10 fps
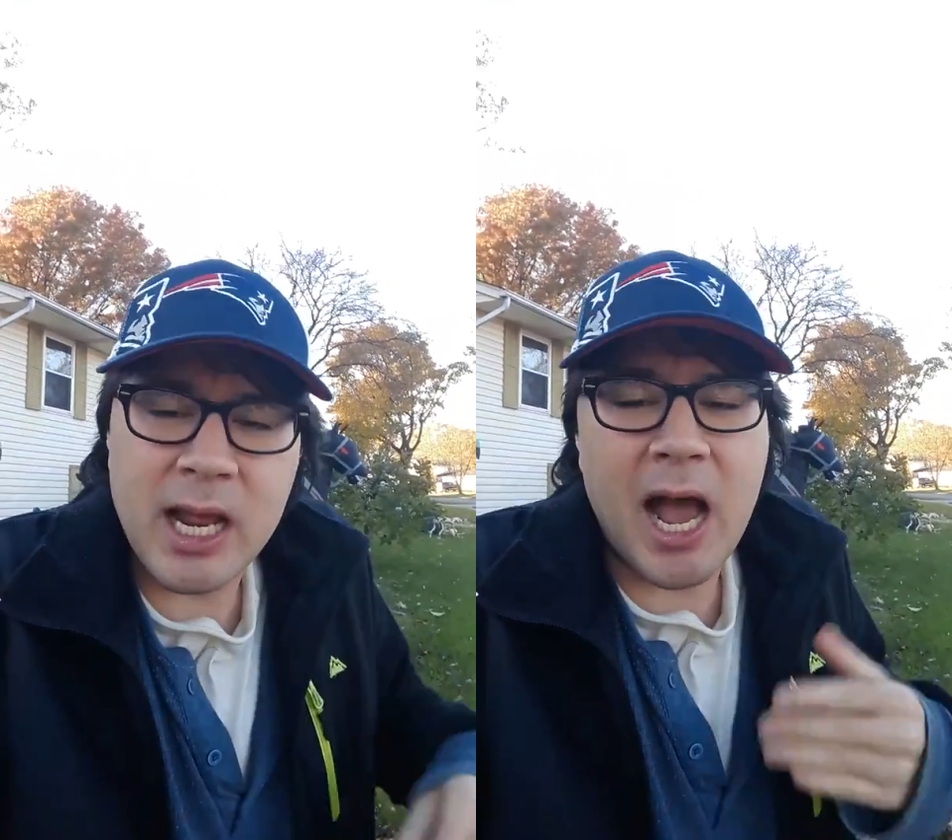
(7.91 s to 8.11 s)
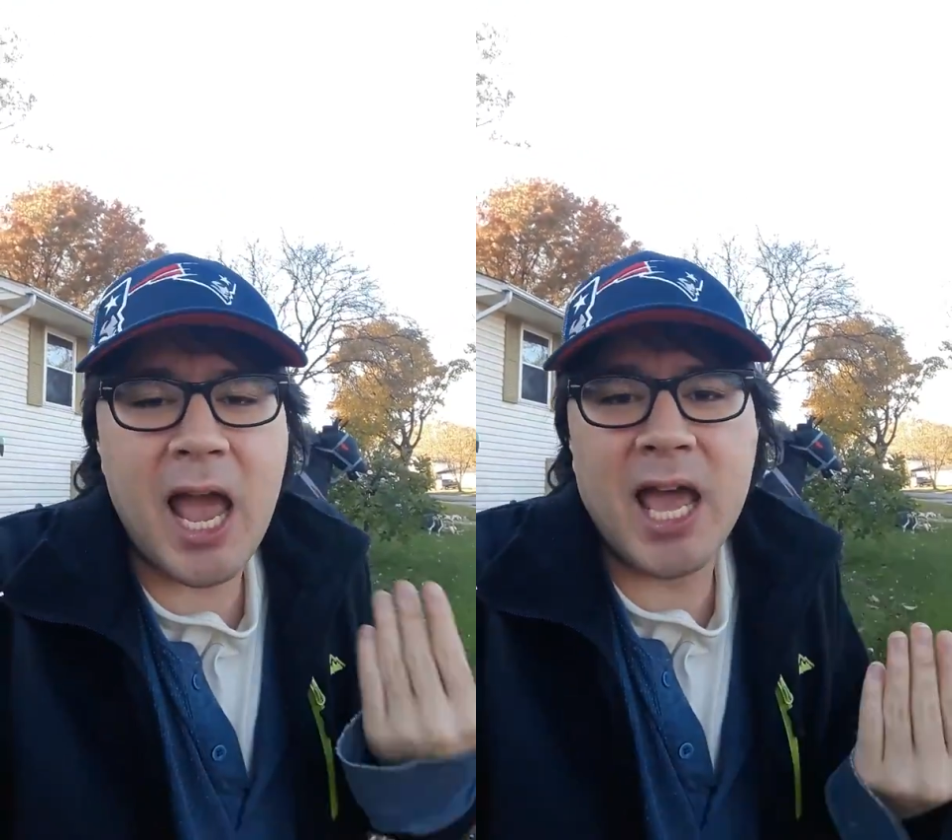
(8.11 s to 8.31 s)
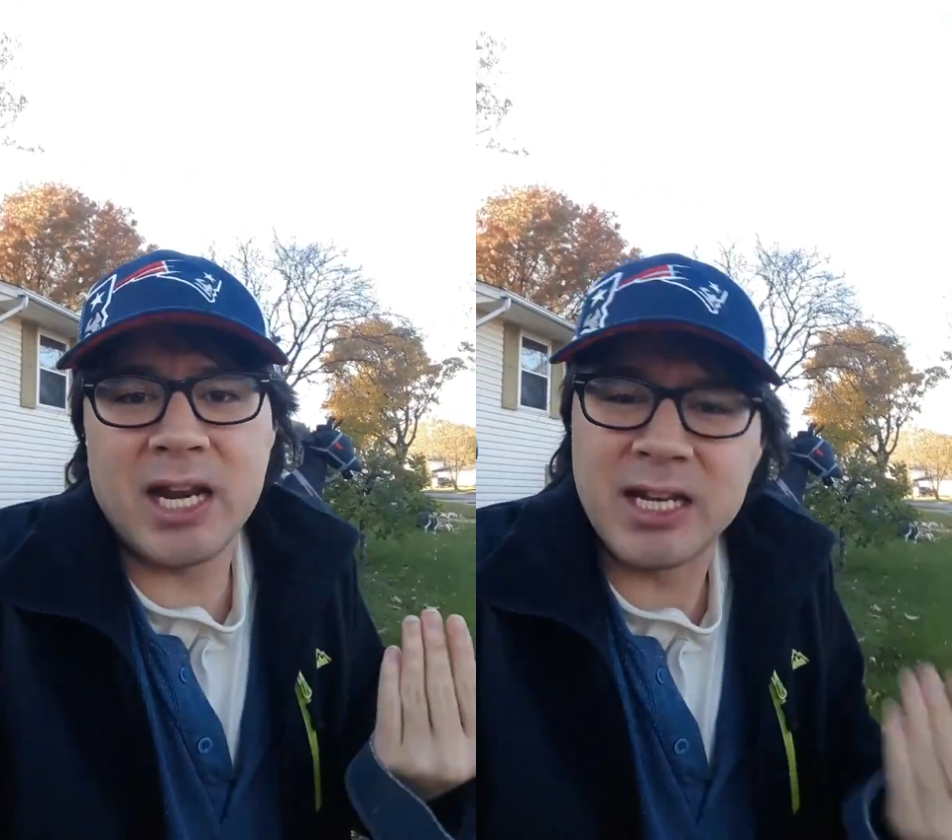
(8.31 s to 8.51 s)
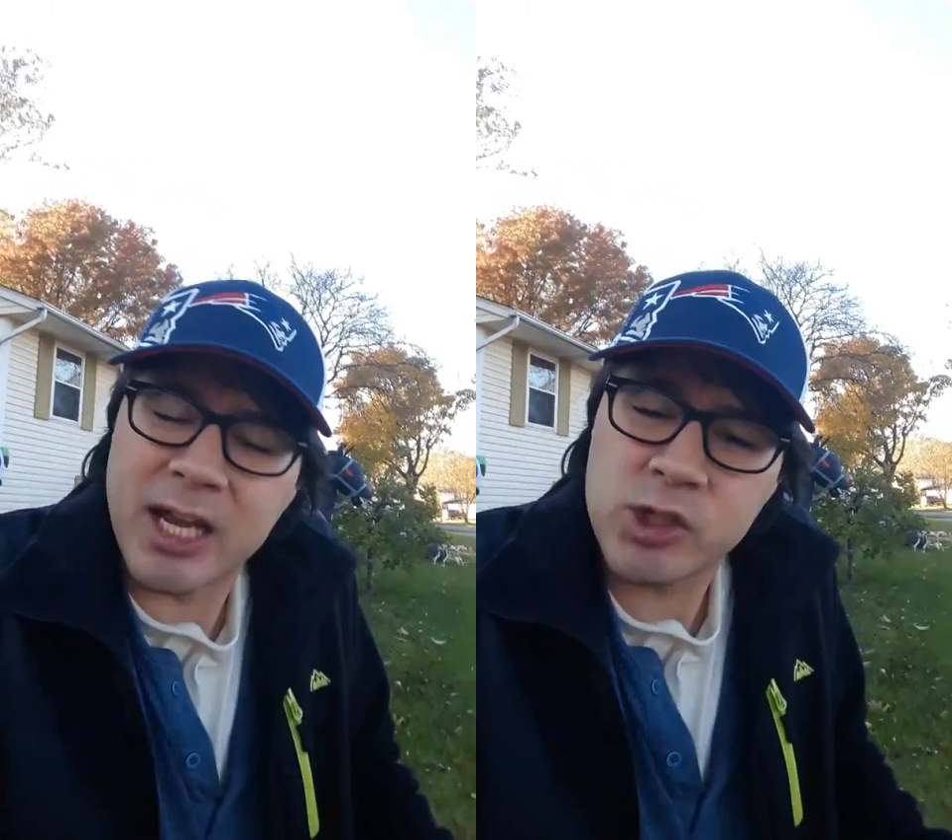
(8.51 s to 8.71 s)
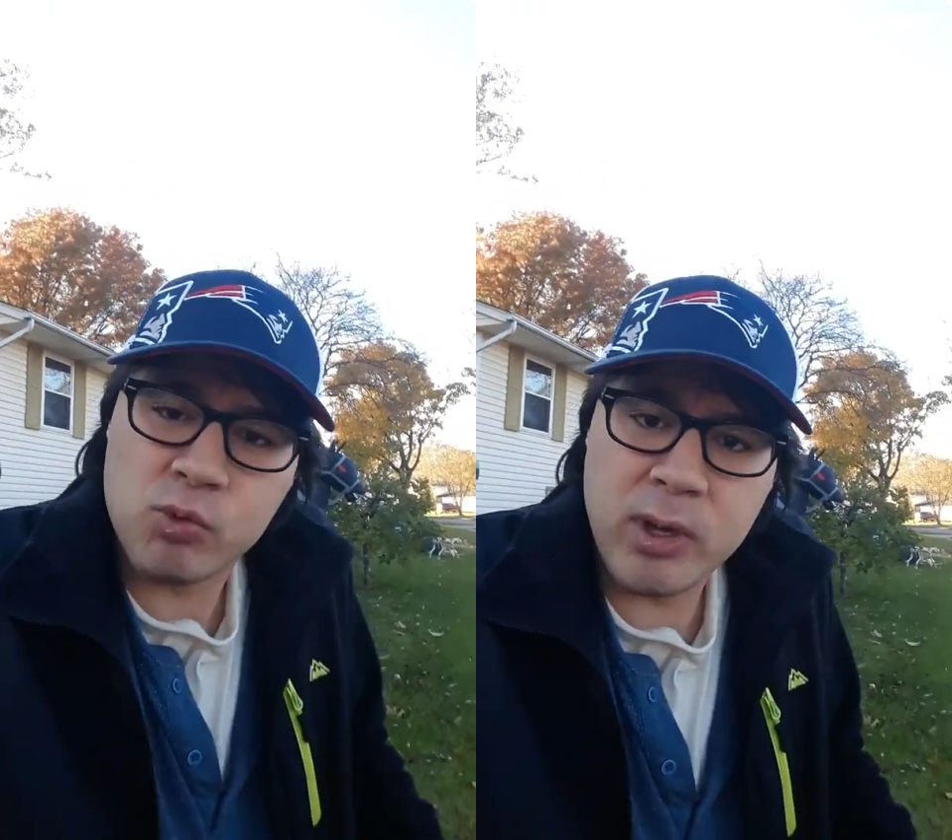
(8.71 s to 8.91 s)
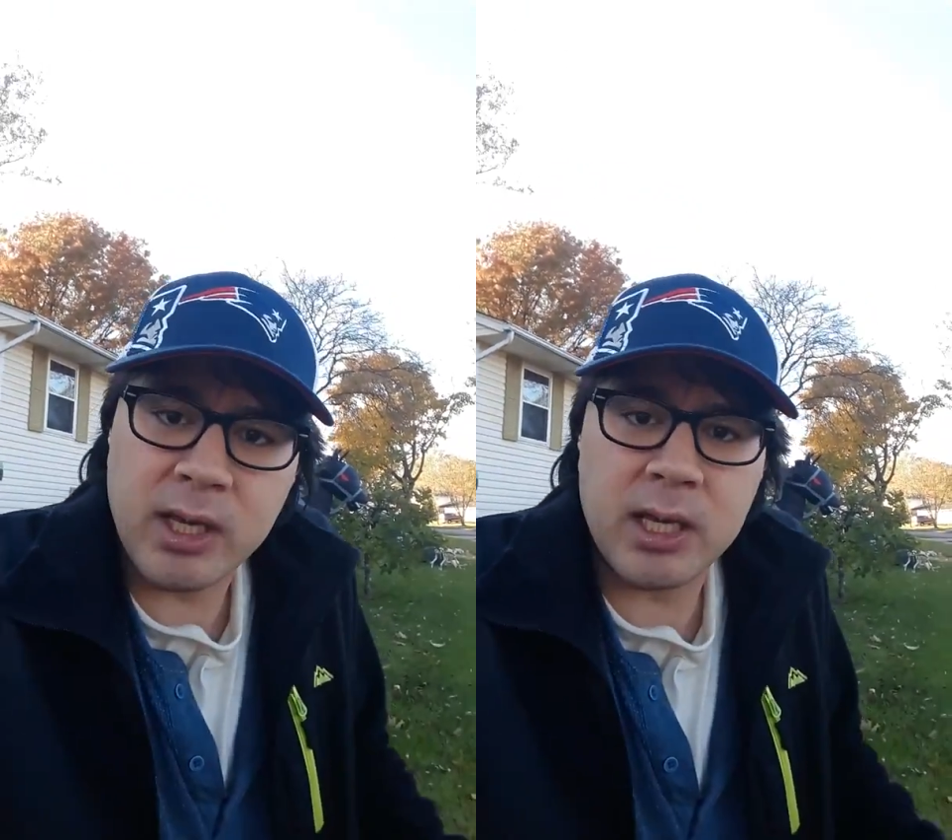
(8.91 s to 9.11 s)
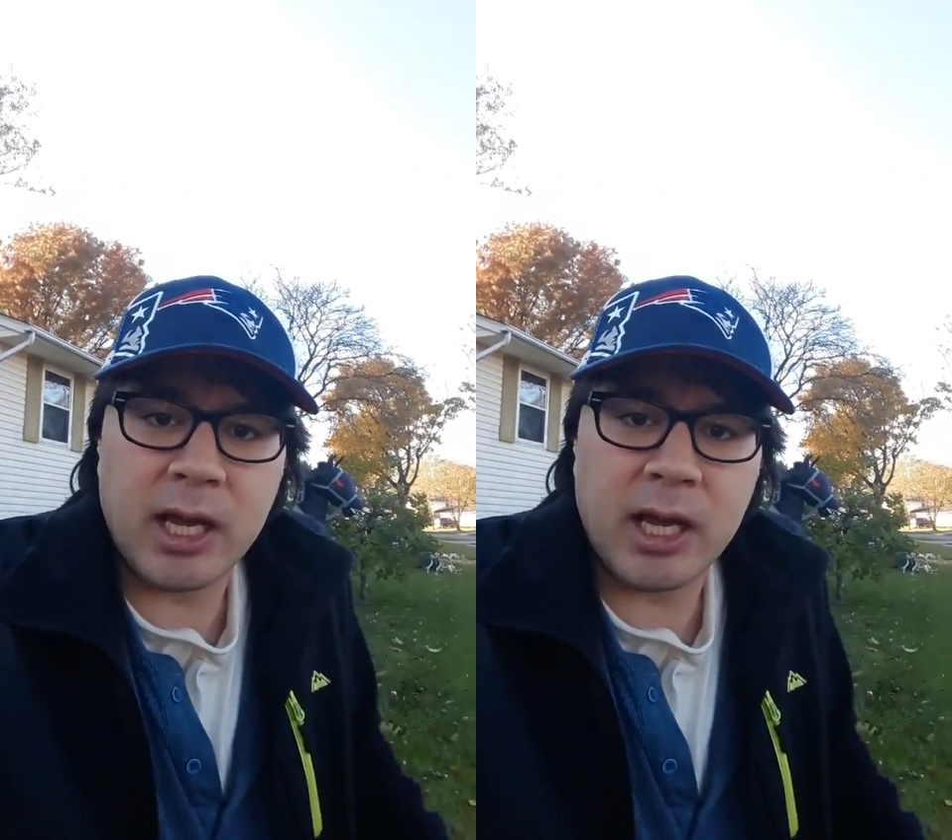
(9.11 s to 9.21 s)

I had a nice weekend.